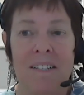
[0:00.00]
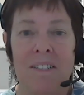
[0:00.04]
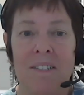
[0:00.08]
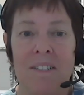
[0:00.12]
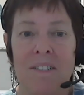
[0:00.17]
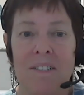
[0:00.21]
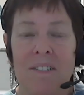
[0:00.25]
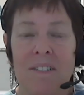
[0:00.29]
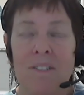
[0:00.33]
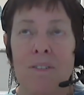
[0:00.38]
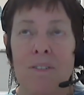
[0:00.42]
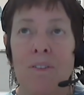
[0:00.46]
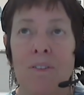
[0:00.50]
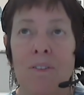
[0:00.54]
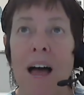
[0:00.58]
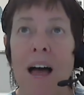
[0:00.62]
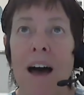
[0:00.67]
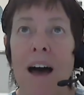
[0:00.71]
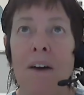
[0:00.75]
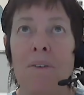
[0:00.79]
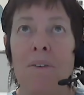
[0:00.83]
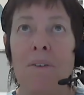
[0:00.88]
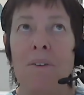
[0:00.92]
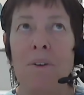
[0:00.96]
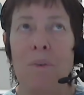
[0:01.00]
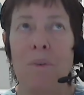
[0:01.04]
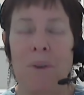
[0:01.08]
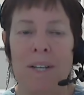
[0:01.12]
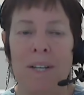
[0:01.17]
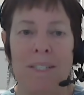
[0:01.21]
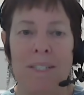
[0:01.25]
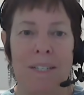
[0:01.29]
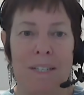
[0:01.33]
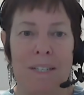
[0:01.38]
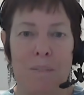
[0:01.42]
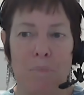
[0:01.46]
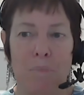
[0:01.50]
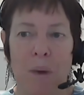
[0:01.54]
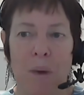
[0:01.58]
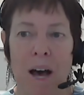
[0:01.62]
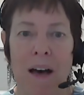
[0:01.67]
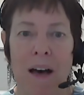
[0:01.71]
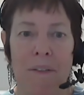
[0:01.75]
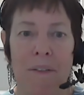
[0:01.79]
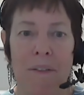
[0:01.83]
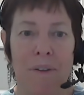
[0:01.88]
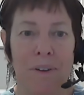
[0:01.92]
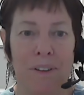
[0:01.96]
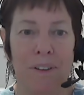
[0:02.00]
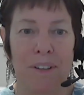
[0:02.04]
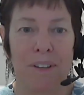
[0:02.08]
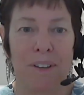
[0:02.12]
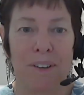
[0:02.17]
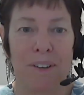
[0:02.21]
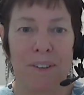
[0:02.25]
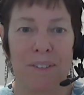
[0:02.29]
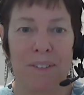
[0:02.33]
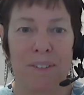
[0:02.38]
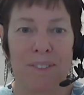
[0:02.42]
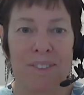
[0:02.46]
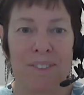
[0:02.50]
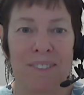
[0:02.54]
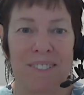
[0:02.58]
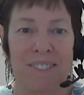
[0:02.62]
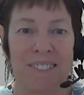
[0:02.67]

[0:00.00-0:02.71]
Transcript: Do loud noises bother you?